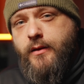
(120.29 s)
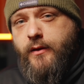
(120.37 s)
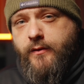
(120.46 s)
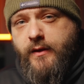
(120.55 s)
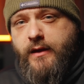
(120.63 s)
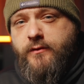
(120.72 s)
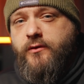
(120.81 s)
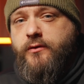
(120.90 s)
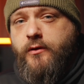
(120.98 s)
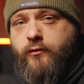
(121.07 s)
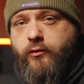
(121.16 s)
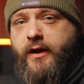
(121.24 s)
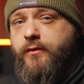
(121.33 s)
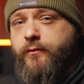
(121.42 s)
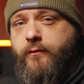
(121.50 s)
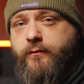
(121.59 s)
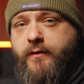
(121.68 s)
is easier to
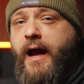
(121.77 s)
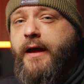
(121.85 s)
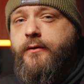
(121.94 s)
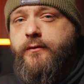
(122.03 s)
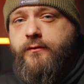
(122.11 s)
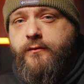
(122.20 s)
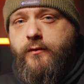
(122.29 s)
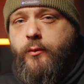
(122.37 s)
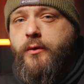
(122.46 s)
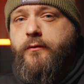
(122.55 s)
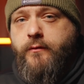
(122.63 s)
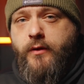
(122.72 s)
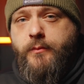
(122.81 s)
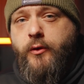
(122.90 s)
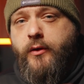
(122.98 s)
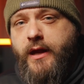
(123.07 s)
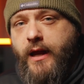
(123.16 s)
transfer files to and from
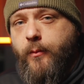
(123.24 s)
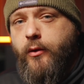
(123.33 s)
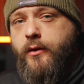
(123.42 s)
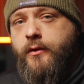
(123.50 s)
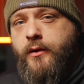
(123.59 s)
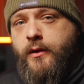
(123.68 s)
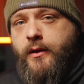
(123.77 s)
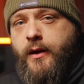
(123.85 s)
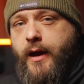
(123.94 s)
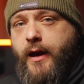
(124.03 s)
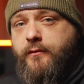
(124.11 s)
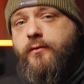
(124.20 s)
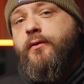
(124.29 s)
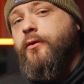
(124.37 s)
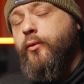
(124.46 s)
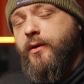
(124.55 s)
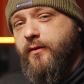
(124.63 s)
your camera to the
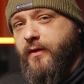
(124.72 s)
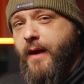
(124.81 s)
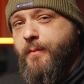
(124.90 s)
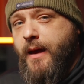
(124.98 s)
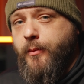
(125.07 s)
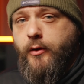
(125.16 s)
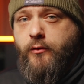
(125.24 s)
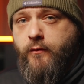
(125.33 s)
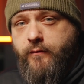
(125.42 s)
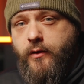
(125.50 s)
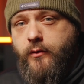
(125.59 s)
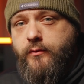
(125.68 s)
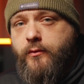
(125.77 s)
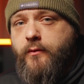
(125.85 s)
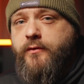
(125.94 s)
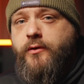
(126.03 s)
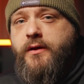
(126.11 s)
LUMIX Lab app on your phone.
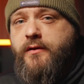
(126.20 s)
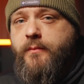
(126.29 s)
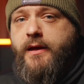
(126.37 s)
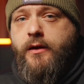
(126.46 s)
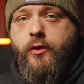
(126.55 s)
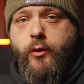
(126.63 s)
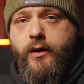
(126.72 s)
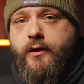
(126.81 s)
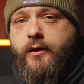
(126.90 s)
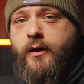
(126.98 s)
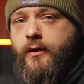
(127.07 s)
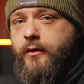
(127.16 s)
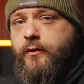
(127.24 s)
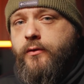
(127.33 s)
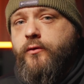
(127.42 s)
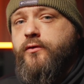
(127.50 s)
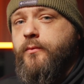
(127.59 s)
So if you need to make a quick
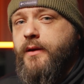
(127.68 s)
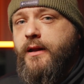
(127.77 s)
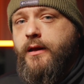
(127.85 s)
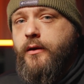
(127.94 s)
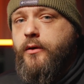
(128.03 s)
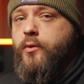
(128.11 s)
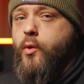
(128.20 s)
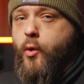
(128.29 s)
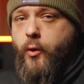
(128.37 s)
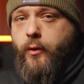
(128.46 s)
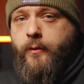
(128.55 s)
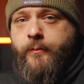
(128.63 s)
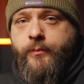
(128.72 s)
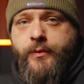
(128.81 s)
social media or